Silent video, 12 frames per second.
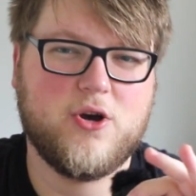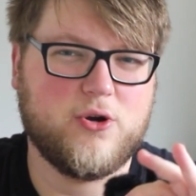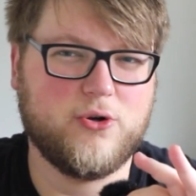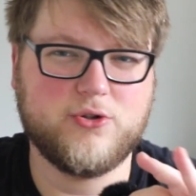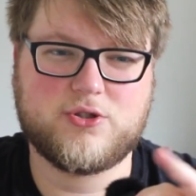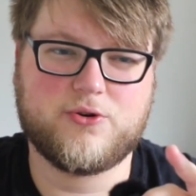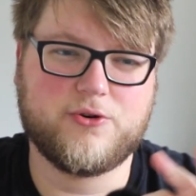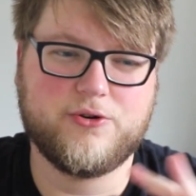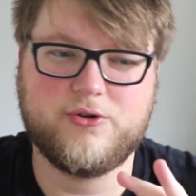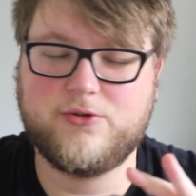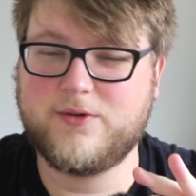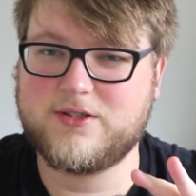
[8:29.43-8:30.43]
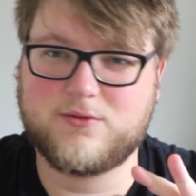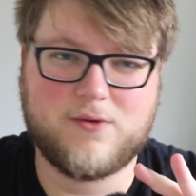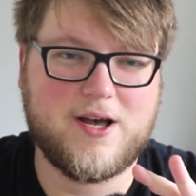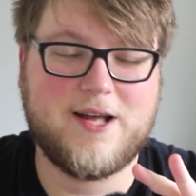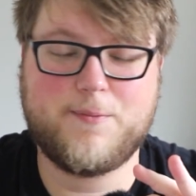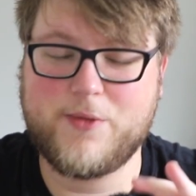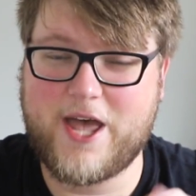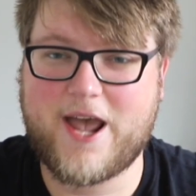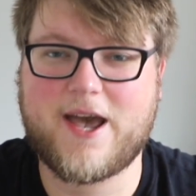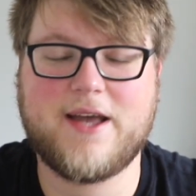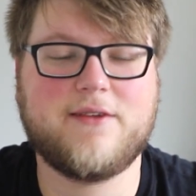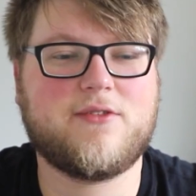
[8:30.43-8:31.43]
whose crew was what,
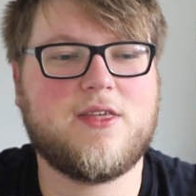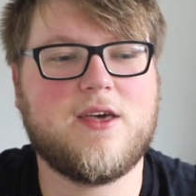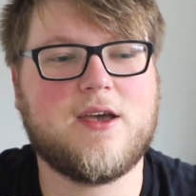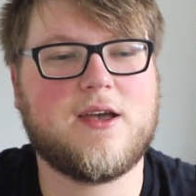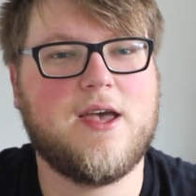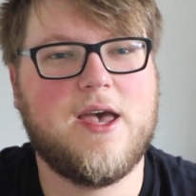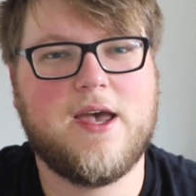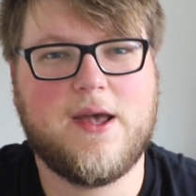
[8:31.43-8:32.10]
that kind of thing.